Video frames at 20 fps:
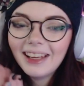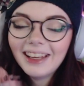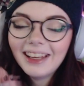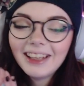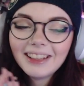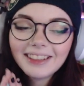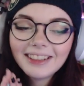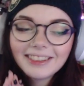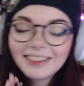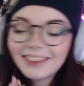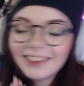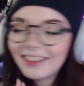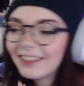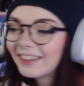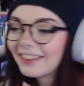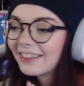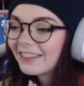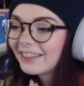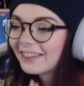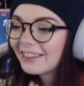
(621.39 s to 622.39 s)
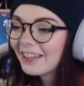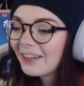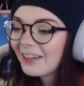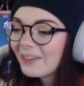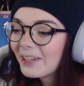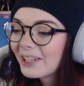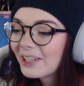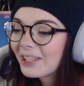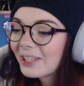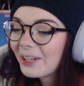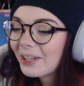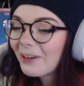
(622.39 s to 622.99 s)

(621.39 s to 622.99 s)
That was so